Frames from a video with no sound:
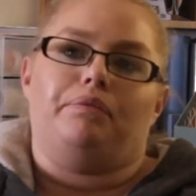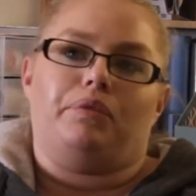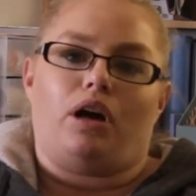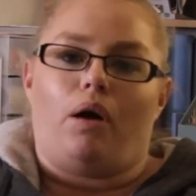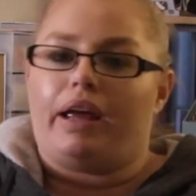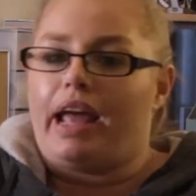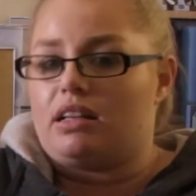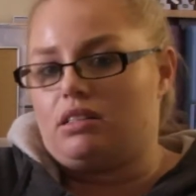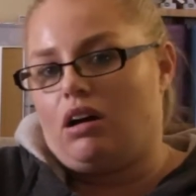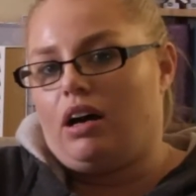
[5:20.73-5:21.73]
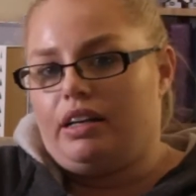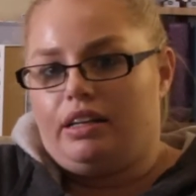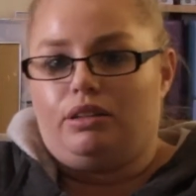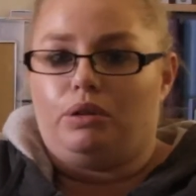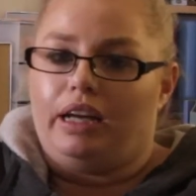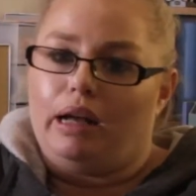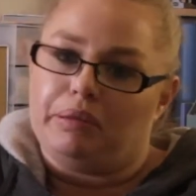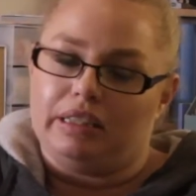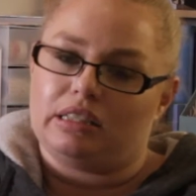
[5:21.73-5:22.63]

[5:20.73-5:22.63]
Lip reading: going outside and looking up at the